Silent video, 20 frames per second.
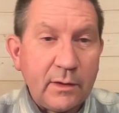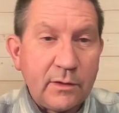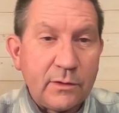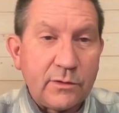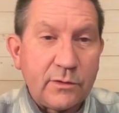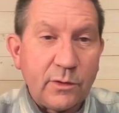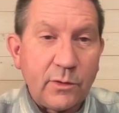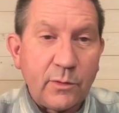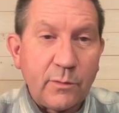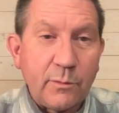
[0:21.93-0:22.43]

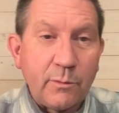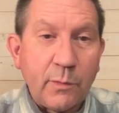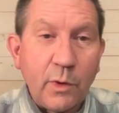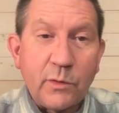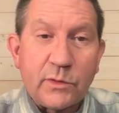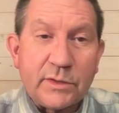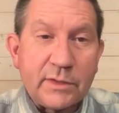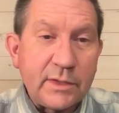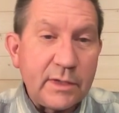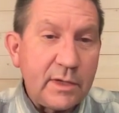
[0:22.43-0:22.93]
So
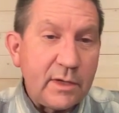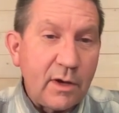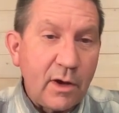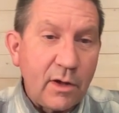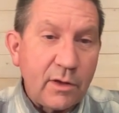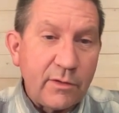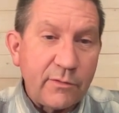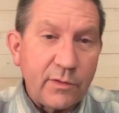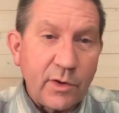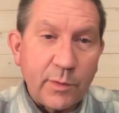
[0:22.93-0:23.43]
mostly
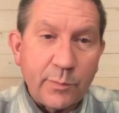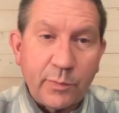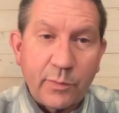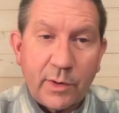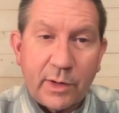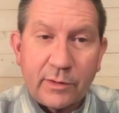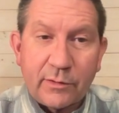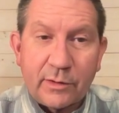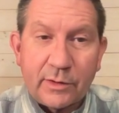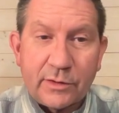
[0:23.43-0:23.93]
all of our
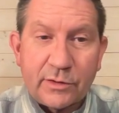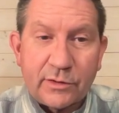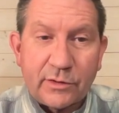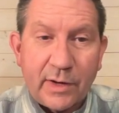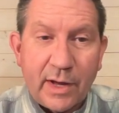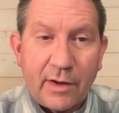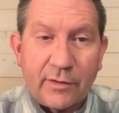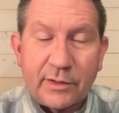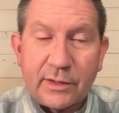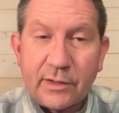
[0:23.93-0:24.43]
preterites
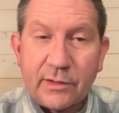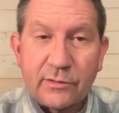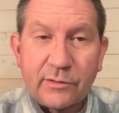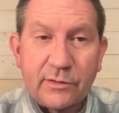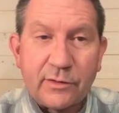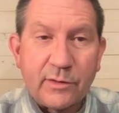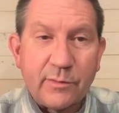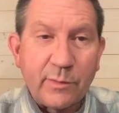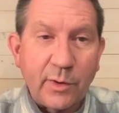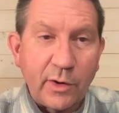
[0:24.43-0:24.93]
are out here
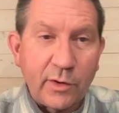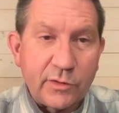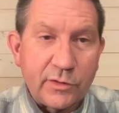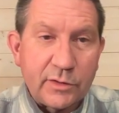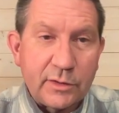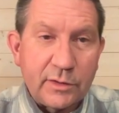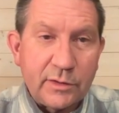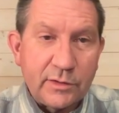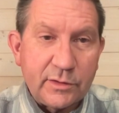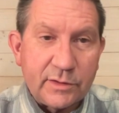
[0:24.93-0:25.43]
to the
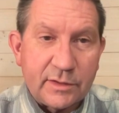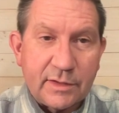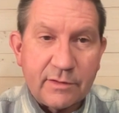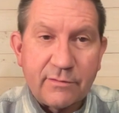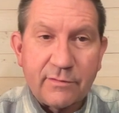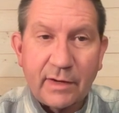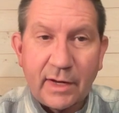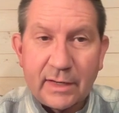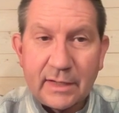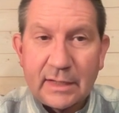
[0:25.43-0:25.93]
margin. You see
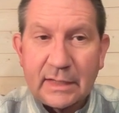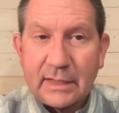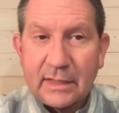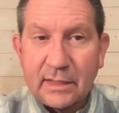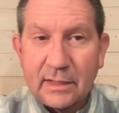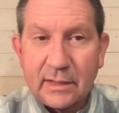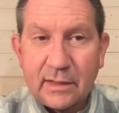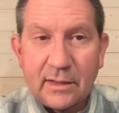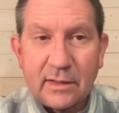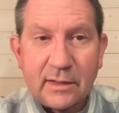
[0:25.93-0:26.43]

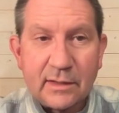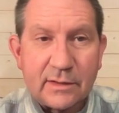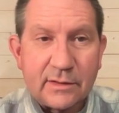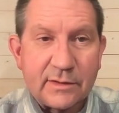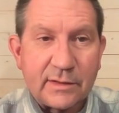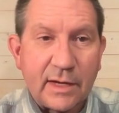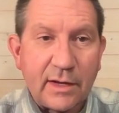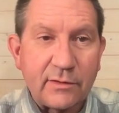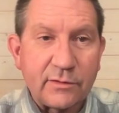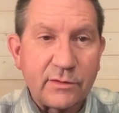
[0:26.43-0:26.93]
Vayehi
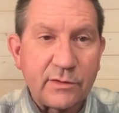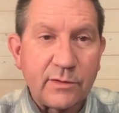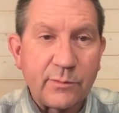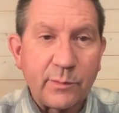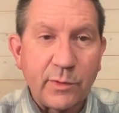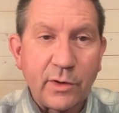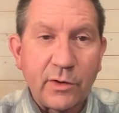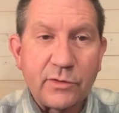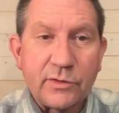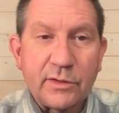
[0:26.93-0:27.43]
is out to the
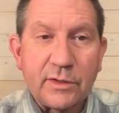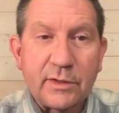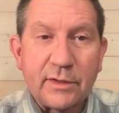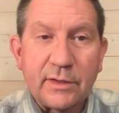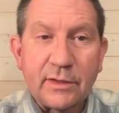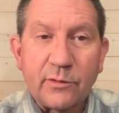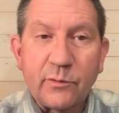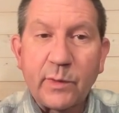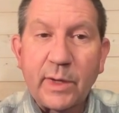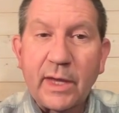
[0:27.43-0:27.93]
margin.
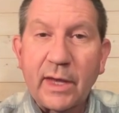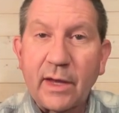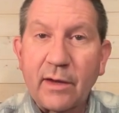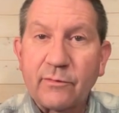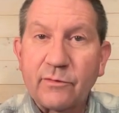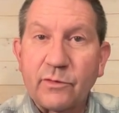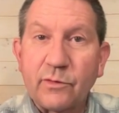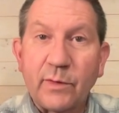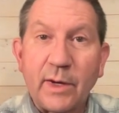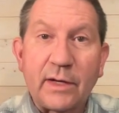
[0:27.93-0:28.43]
Then we
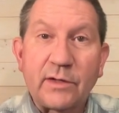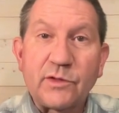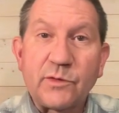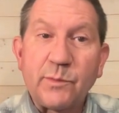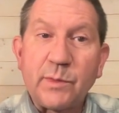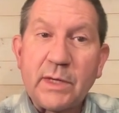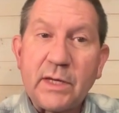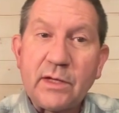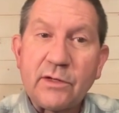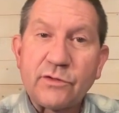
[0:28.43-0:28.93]
have direct
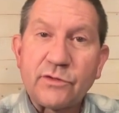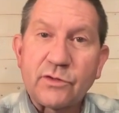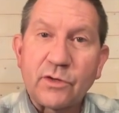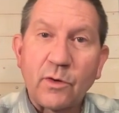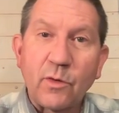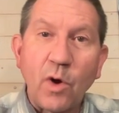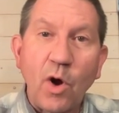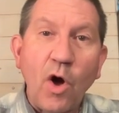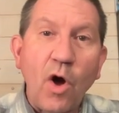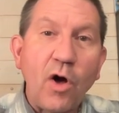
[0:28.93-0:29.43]
speech.
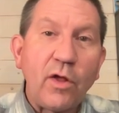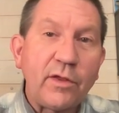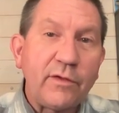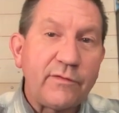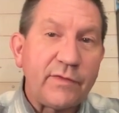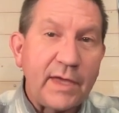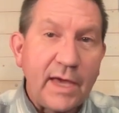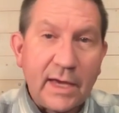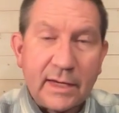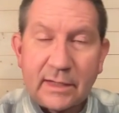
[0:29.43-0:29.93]
So all
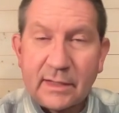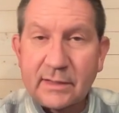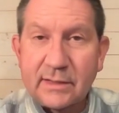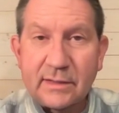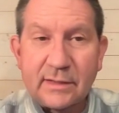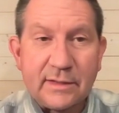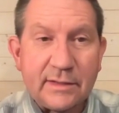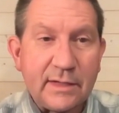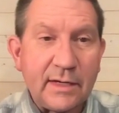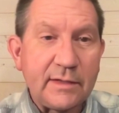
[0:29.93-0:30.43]
of that
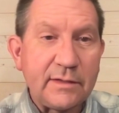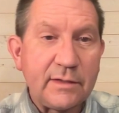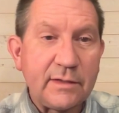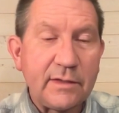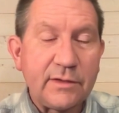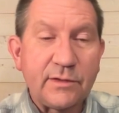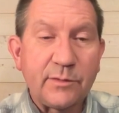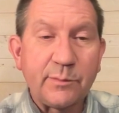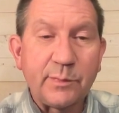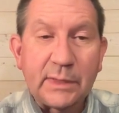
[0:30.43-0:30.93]
gets indented
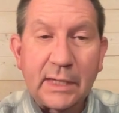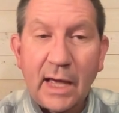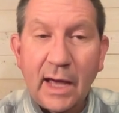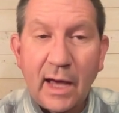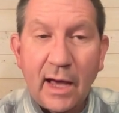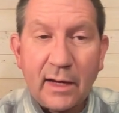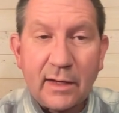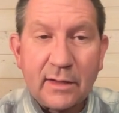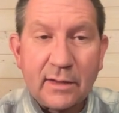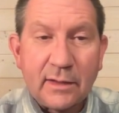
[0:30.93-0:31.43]
as a
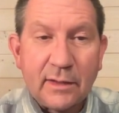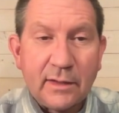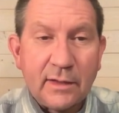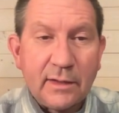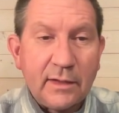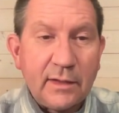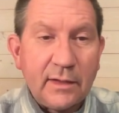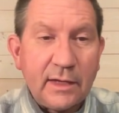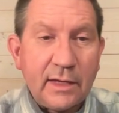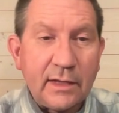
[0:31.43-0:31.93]
block.
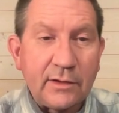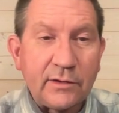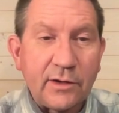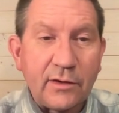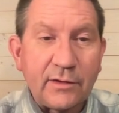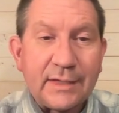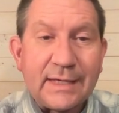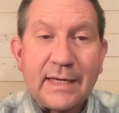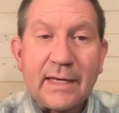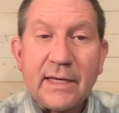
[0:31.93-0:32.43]
And
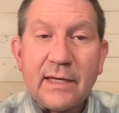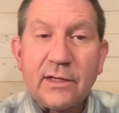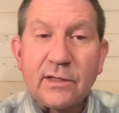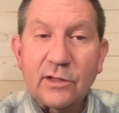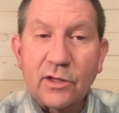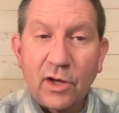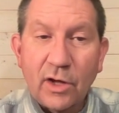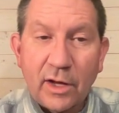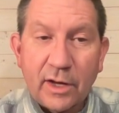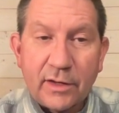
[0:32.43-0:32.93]
our key
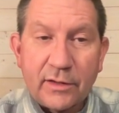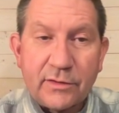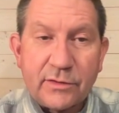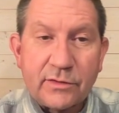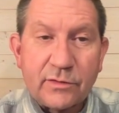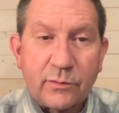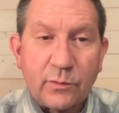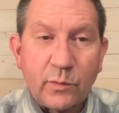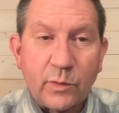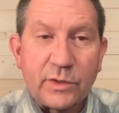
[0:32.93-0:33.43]

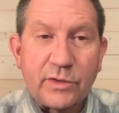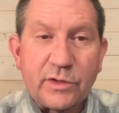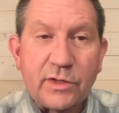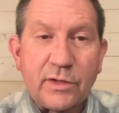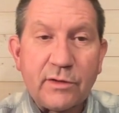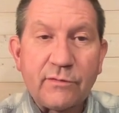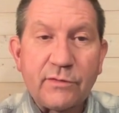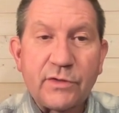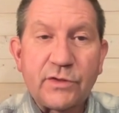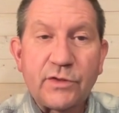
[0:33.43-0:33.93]
clause, which
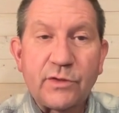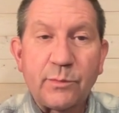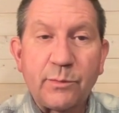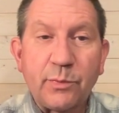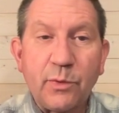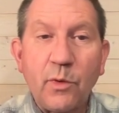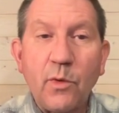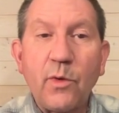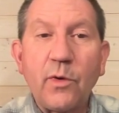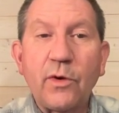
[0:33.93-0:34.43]
gives
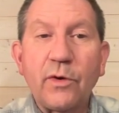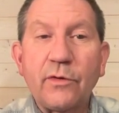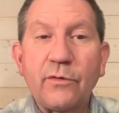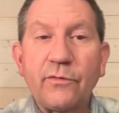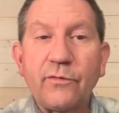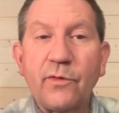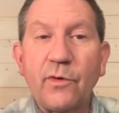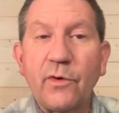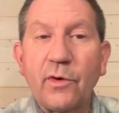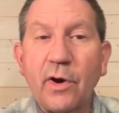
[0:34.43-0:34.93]
support
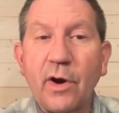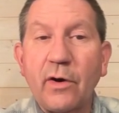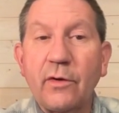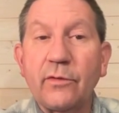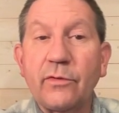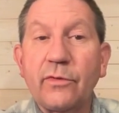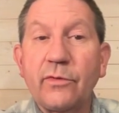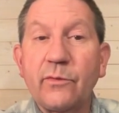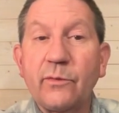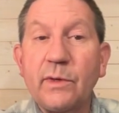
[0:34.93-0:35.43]
for our
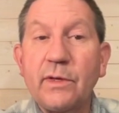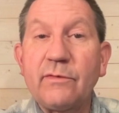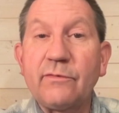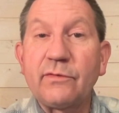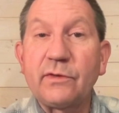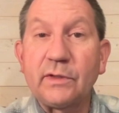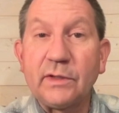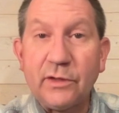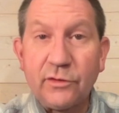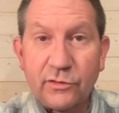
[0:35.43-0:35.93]
three
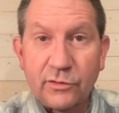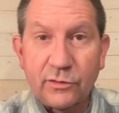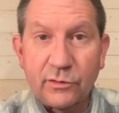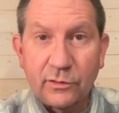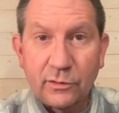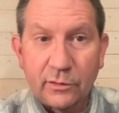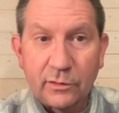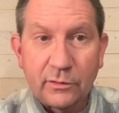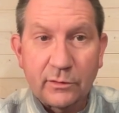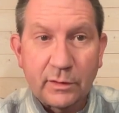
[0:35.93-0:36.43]

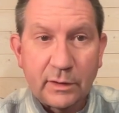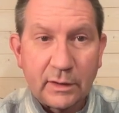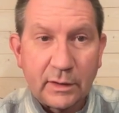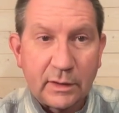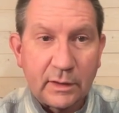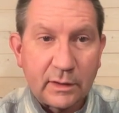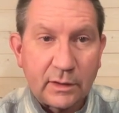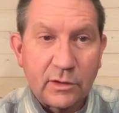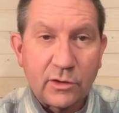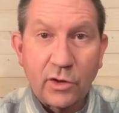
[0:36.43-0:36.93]
volitional
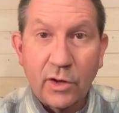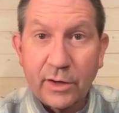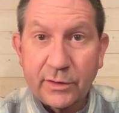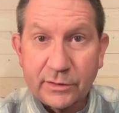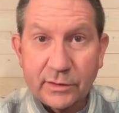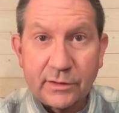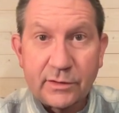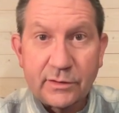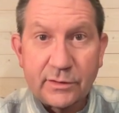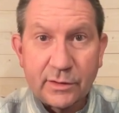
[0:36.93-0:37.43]

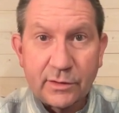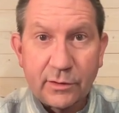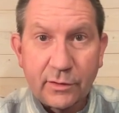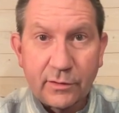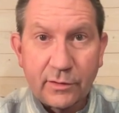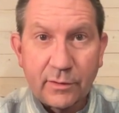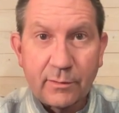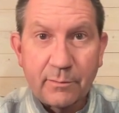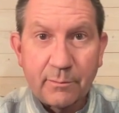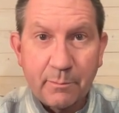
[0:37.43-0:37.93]
clauses that
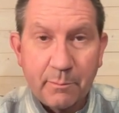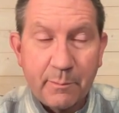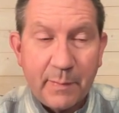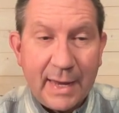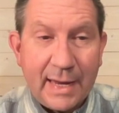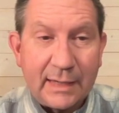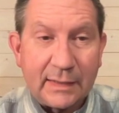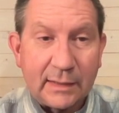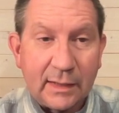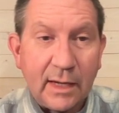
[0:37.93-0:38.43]
are the
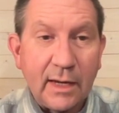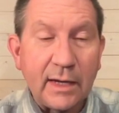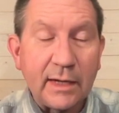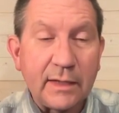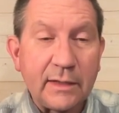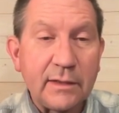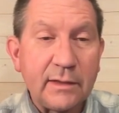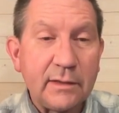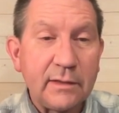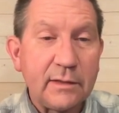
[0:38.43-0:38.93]
main
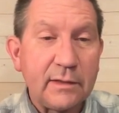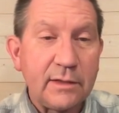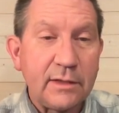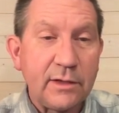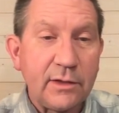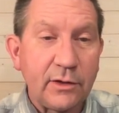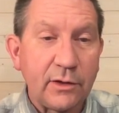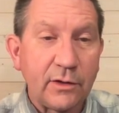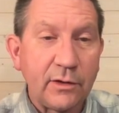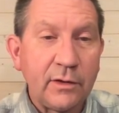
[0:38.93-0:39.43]
line
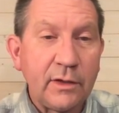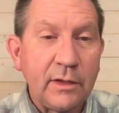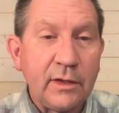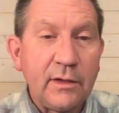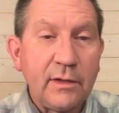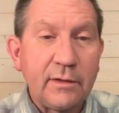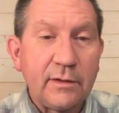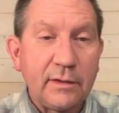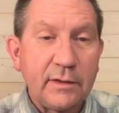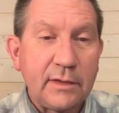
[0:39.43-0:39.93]
here,
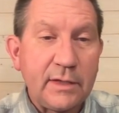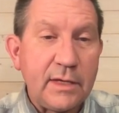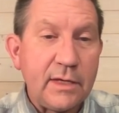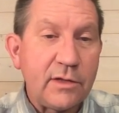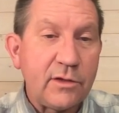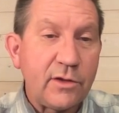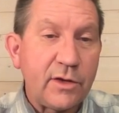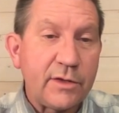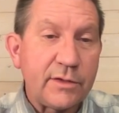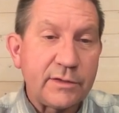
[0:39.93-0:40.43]
the key
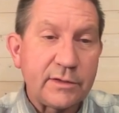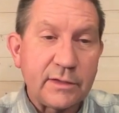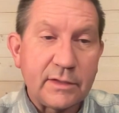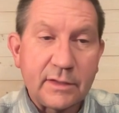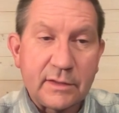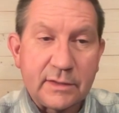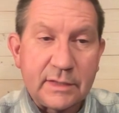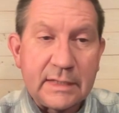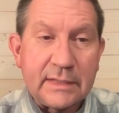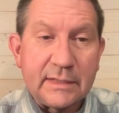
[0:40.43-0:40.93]
clause
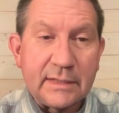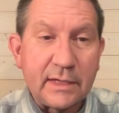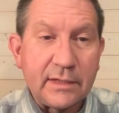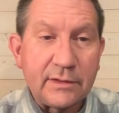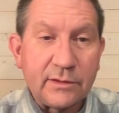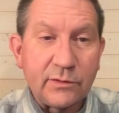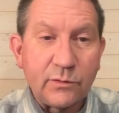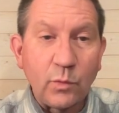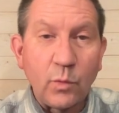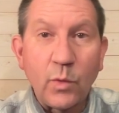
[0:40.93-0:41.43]
is
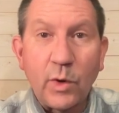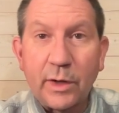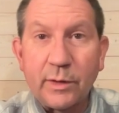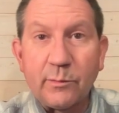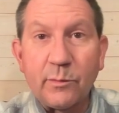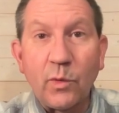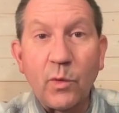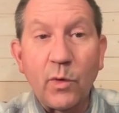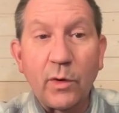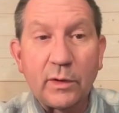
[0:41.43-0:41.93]
indented
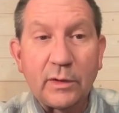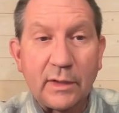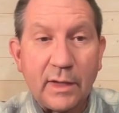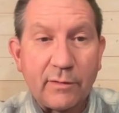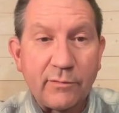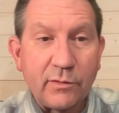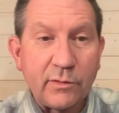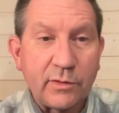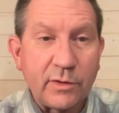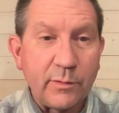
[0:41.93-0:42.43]
one more
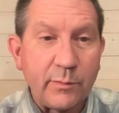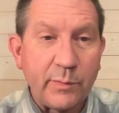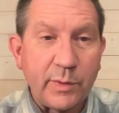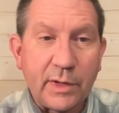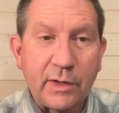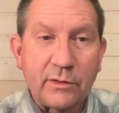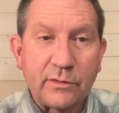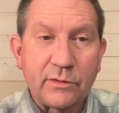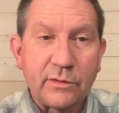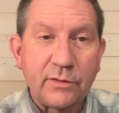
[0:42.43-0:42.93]
level
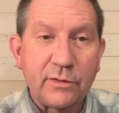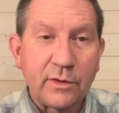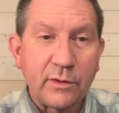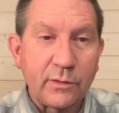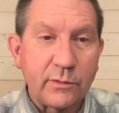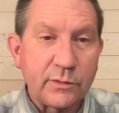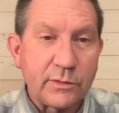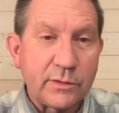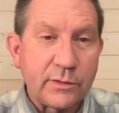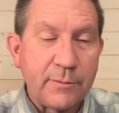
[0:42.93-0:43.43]
compared to
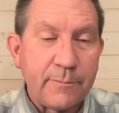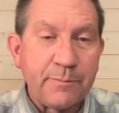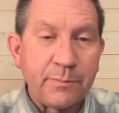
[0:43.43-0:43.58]
those.